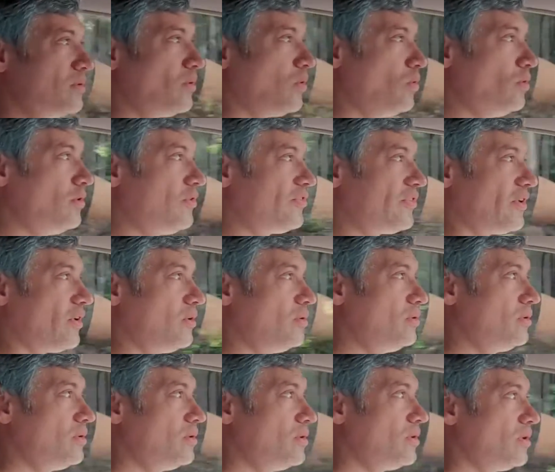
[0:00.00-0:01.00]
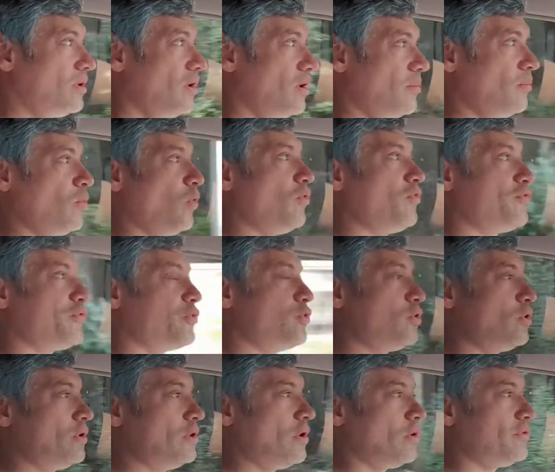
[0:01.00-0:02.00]
also more
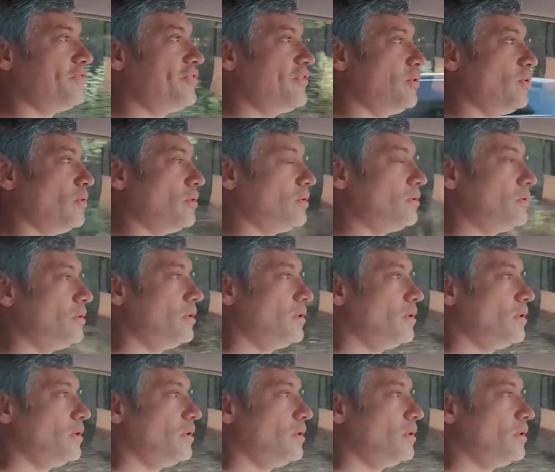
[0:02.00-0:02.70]
frugal on fuel.